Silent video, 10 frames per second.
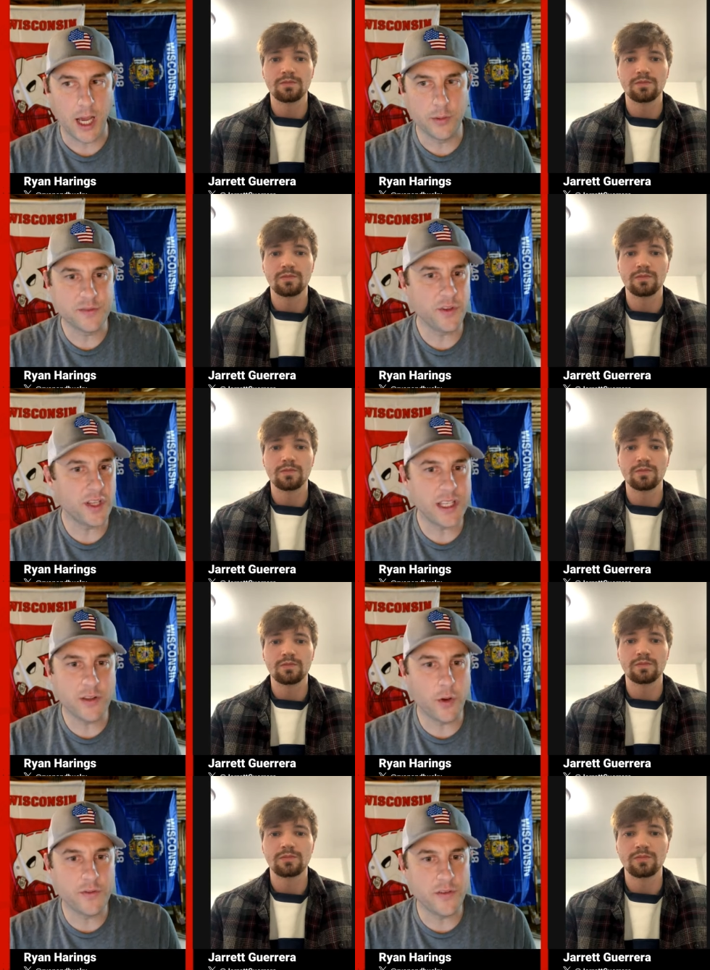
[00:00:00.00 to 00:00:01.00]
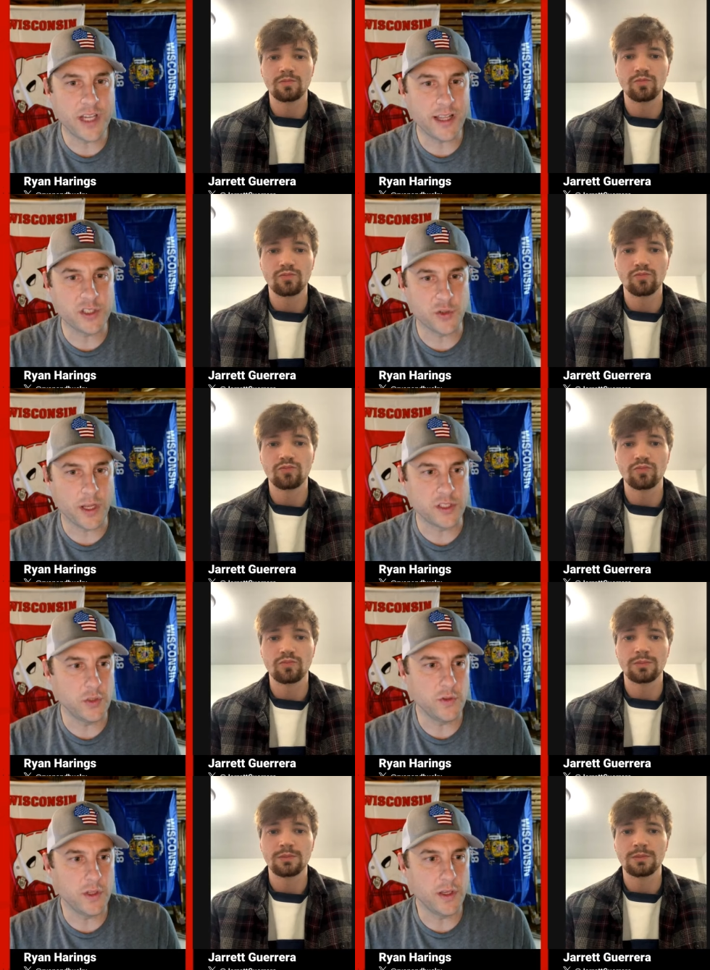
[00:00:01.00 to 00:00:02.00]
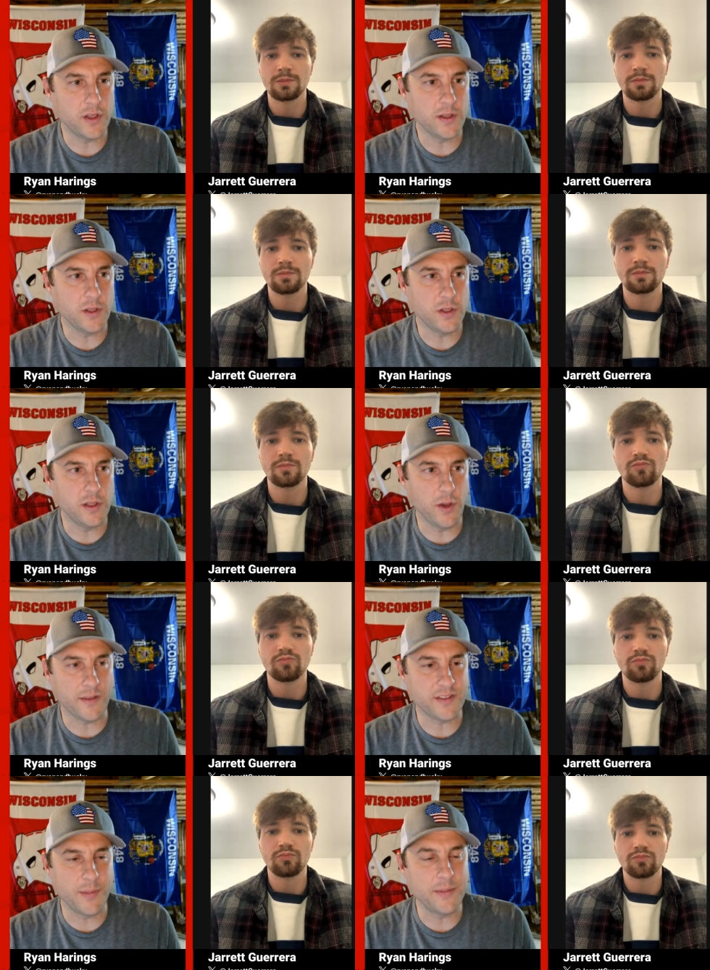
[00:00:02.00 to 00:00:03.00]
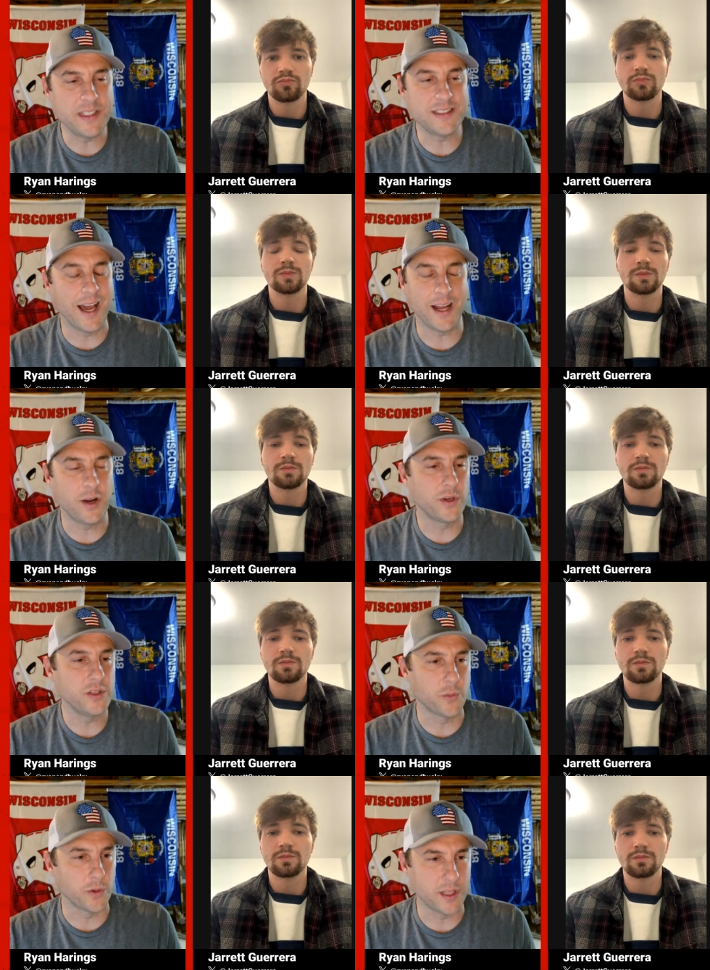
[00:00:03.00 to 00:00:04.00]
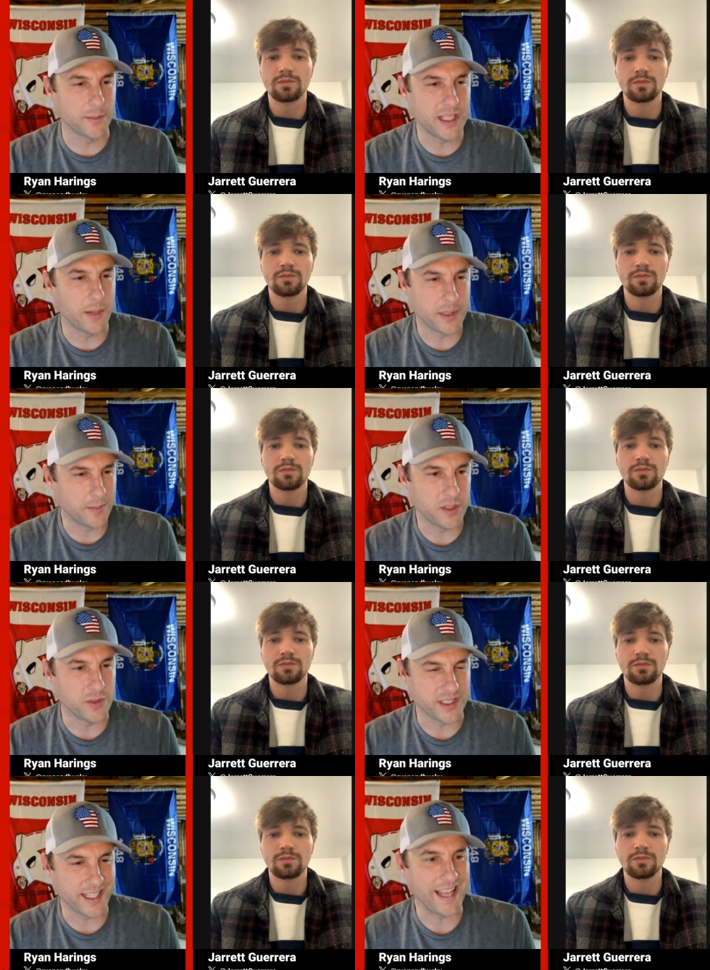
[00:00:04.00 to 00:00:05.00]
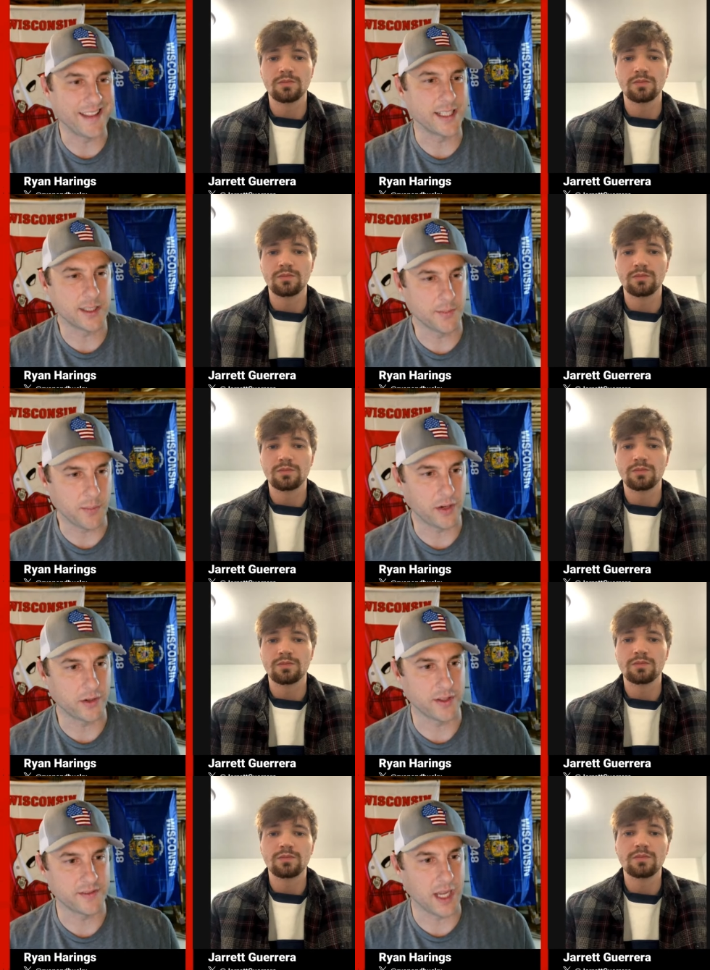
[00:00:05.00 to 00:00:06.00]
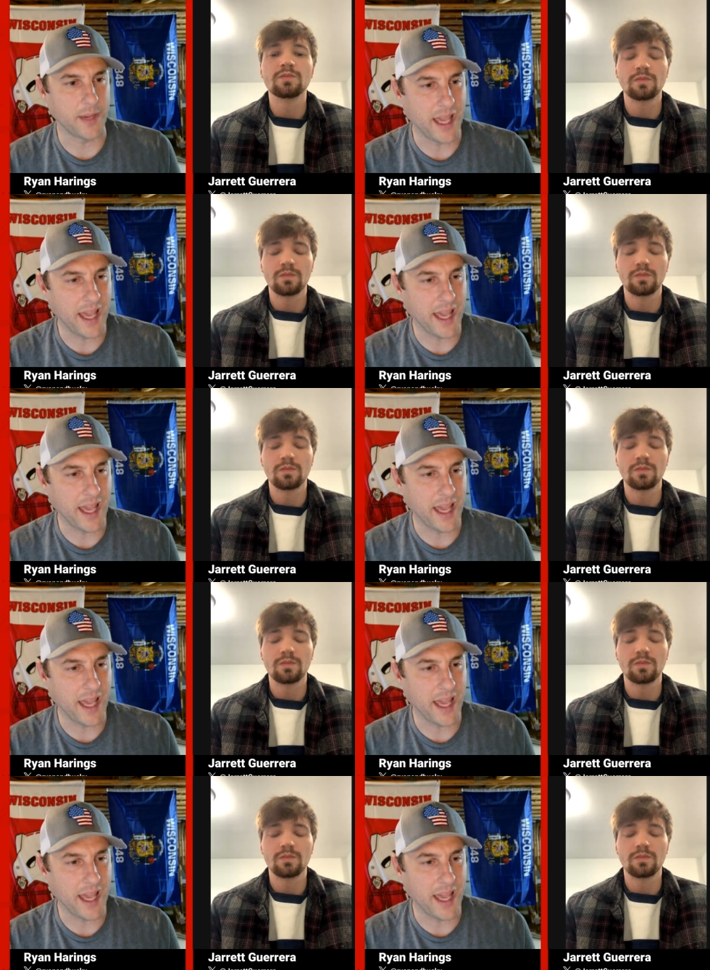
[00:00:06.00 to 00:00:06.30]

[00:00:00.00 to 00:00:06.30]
Speaker 1: I almost feel like, though, if you have a guy like Tretch, you you have to maybe, I don't want to use the word dumb it down, but I'm going to use it because I can't think of something better on the top of my